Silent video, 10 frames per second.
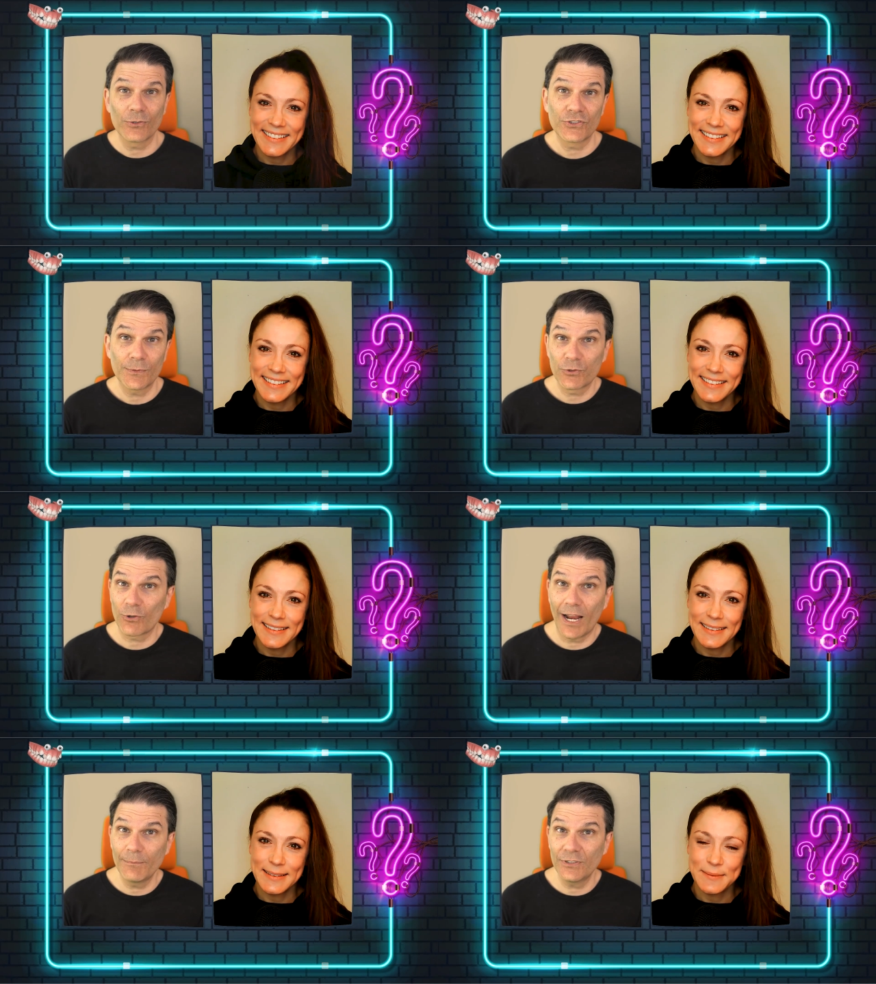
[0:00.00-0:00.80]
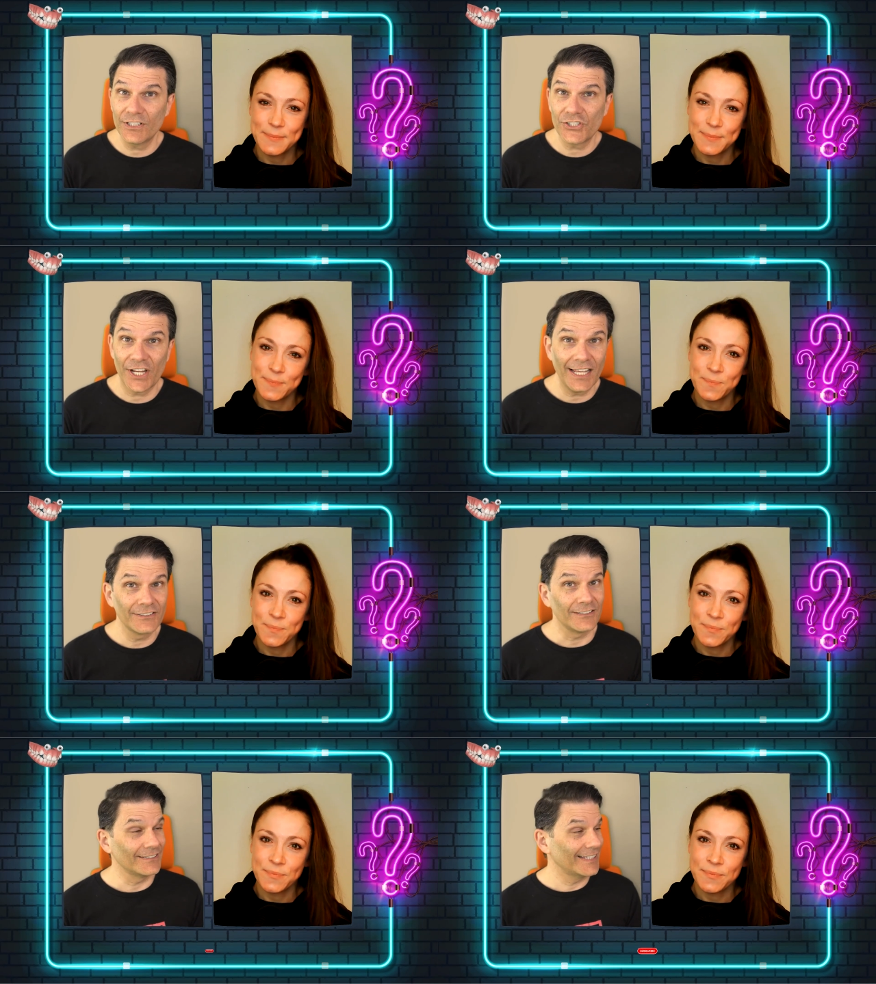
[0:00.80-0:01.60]
Speaker 1: subscribe to the
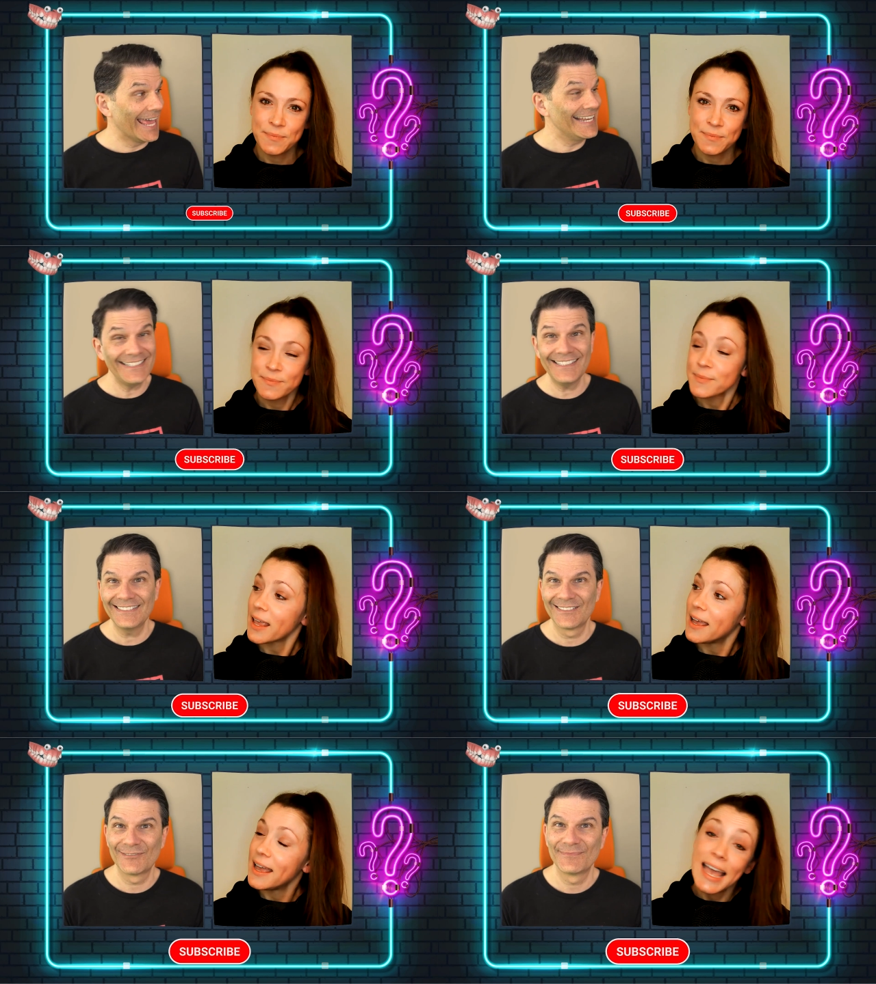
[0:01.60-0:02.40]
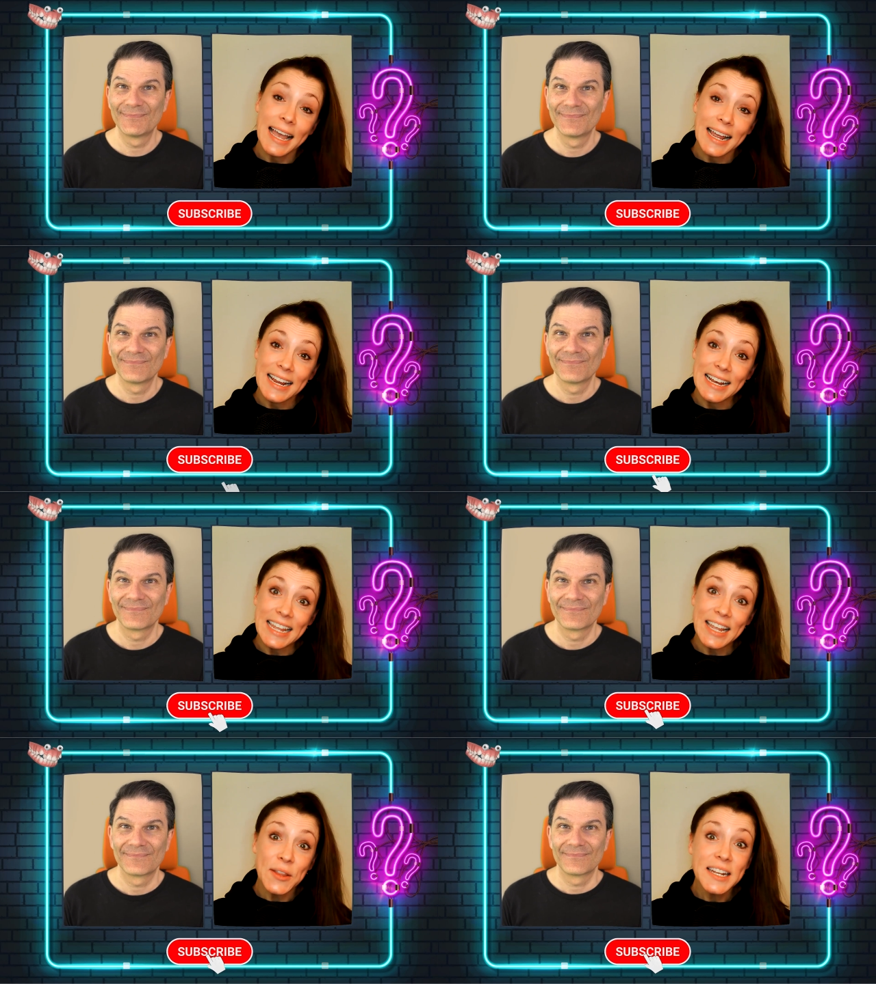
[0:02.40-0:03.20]
channel
Speaker 2: and
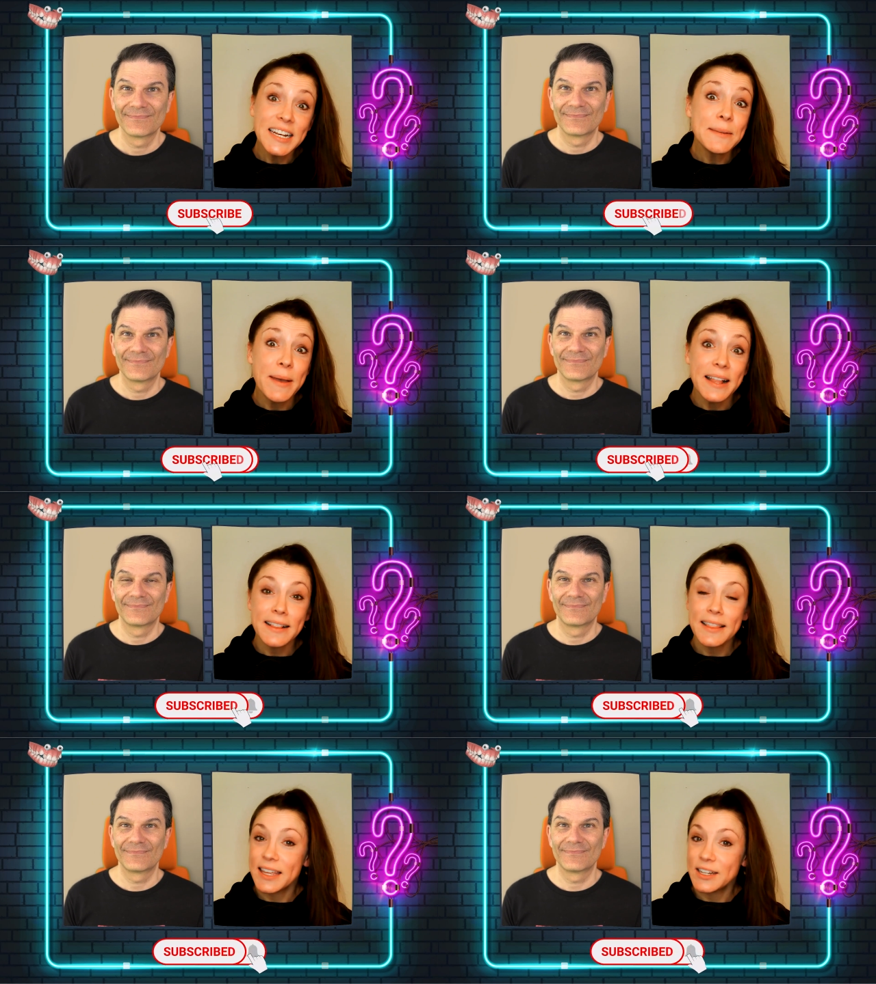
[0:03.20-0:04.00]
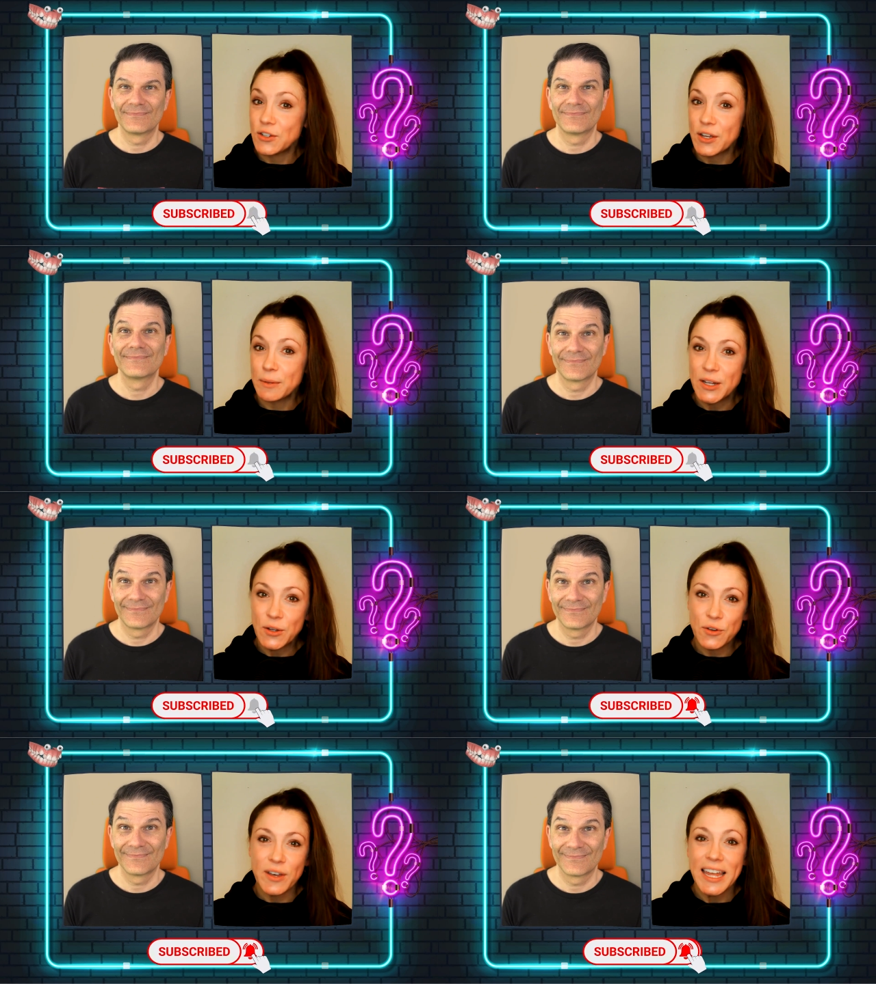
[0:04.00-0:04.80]
click on the little bell that you're going to be
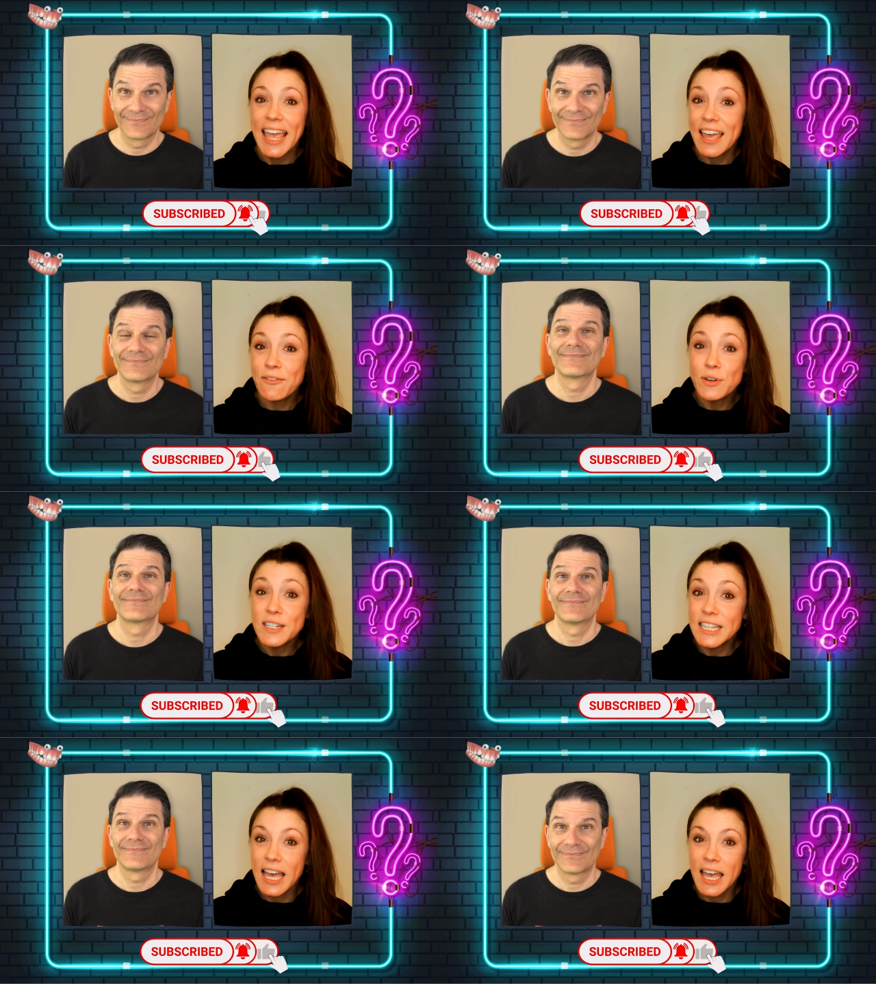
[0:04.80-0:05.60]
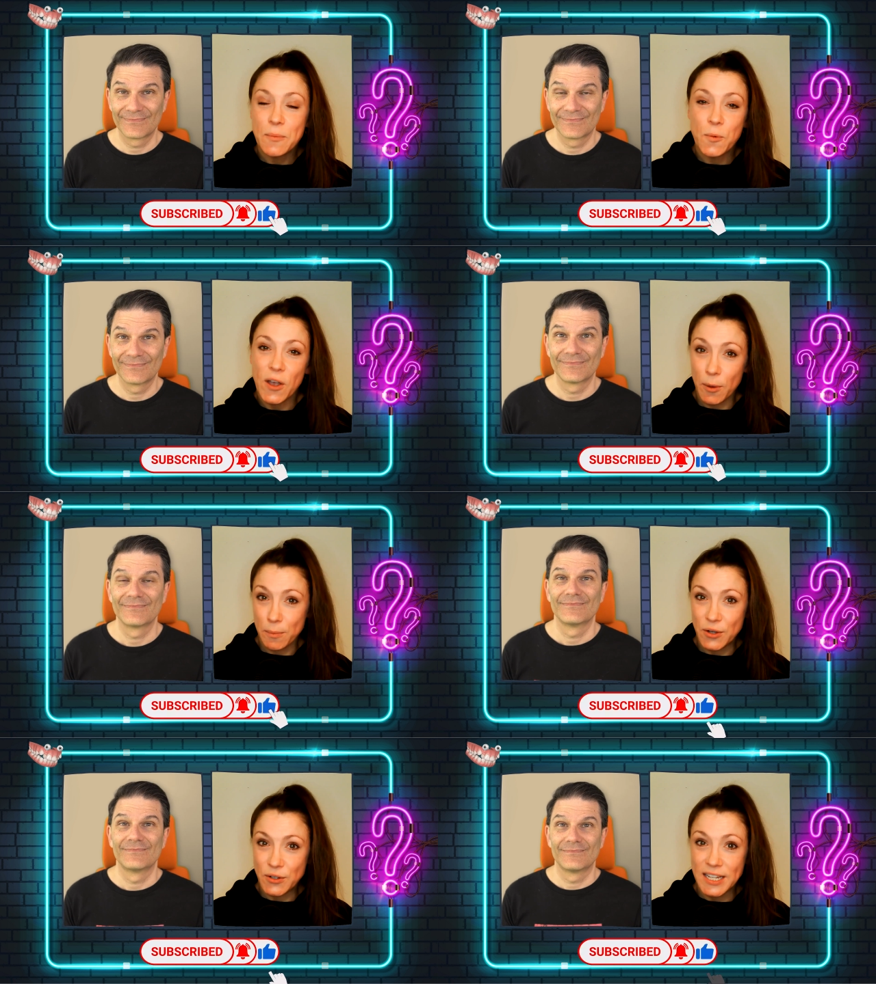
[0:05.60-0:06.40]
notified every time we
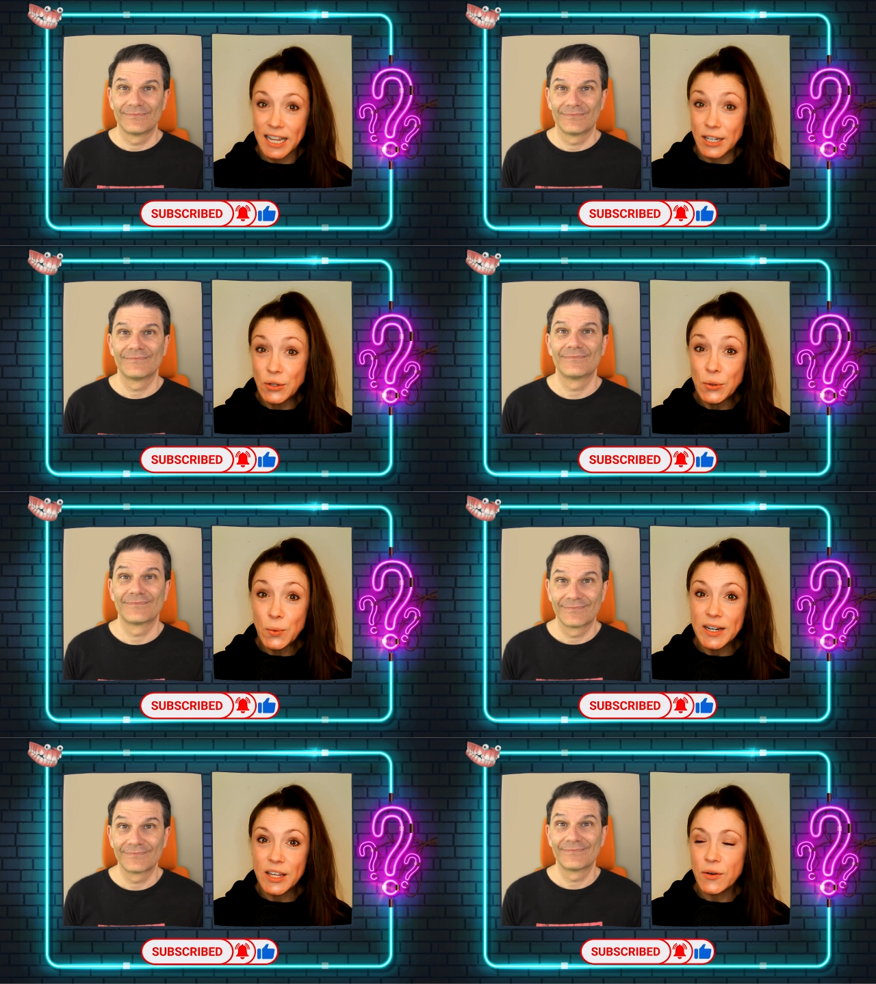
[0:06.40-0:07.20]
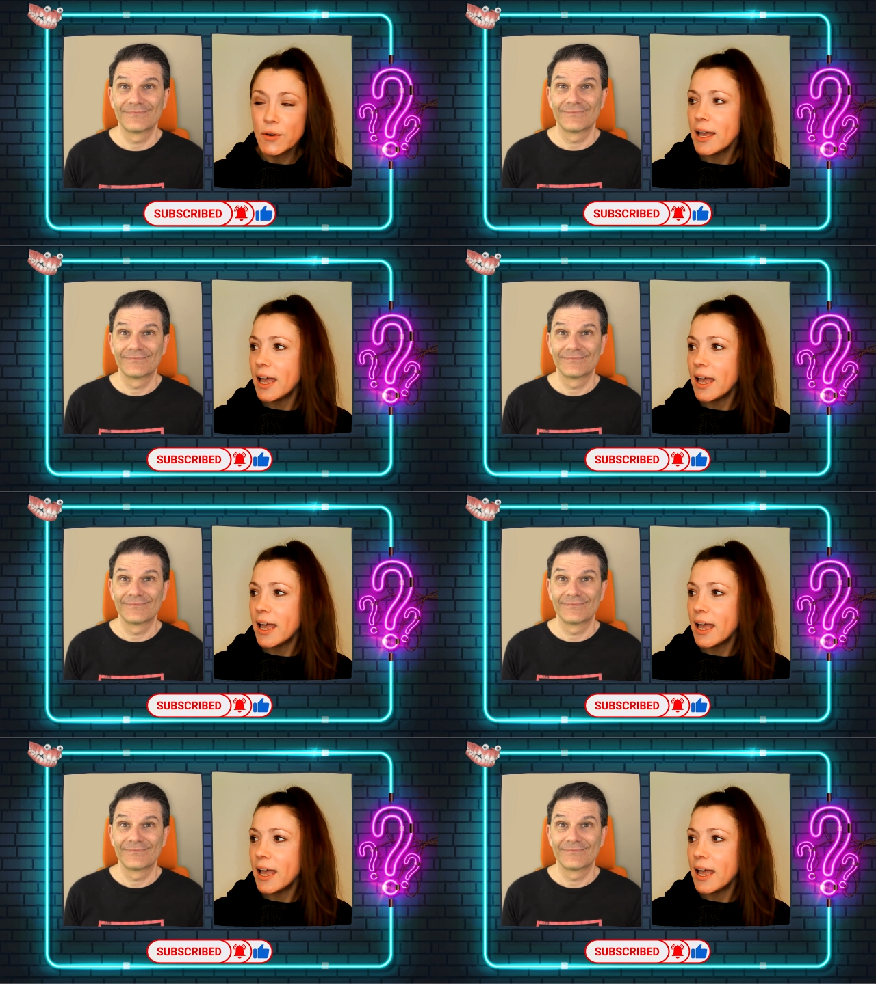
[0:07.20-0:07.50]
upload a new video